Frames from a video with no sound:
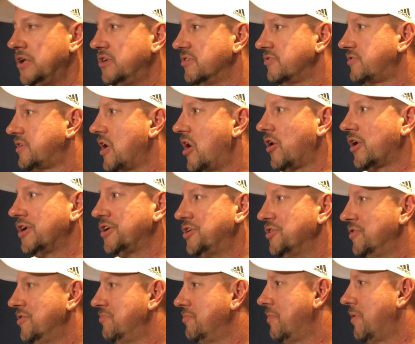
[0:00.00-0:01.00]
Just talking to
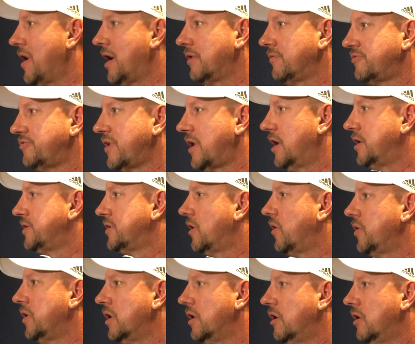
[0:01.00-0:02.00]
him about San
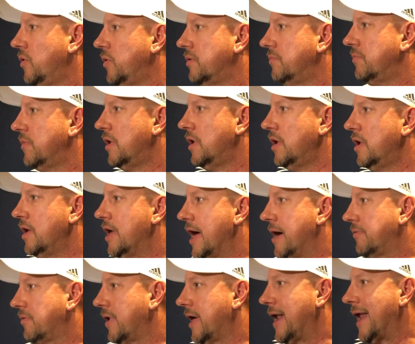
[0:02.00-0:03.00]
Antonio, and
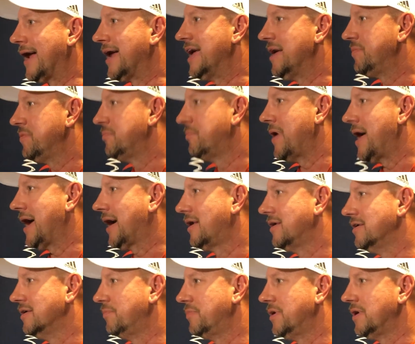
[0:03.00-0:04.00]
I'm glad I can help him back a
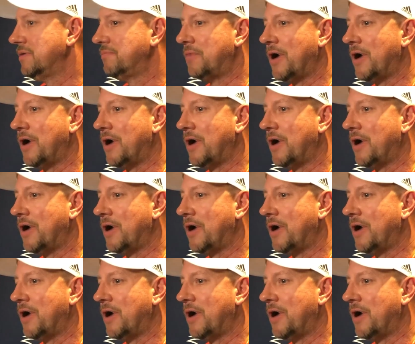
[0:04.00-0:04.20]
little bit.